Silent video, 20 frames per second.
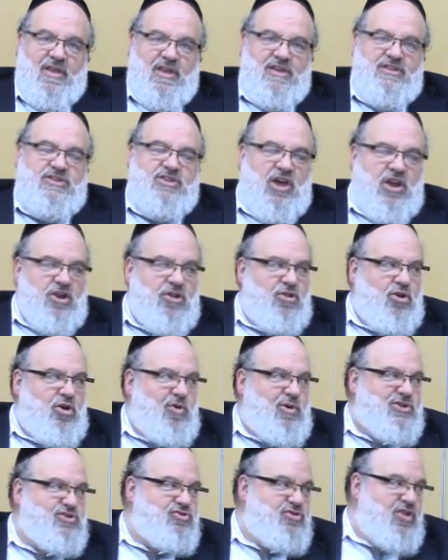The
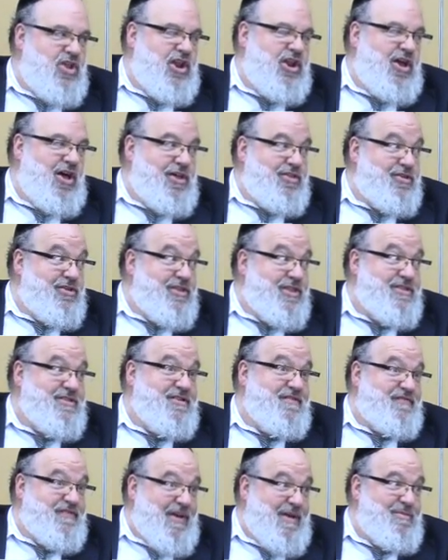son-in-law was none other than
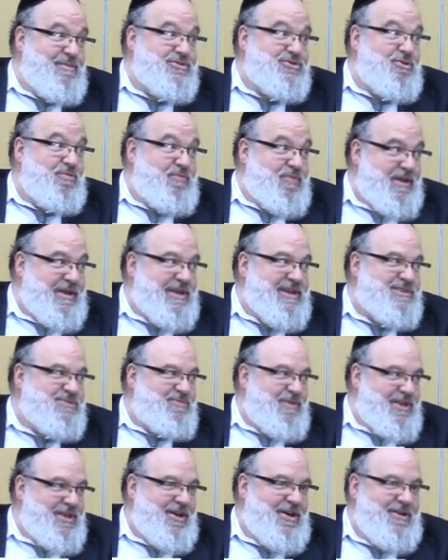the famous Rabbi Pinchas
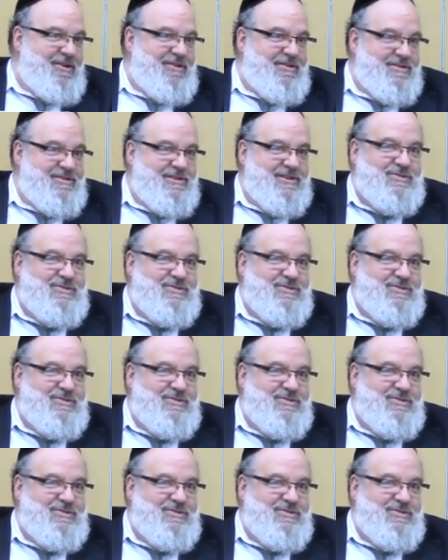ben Yoyer.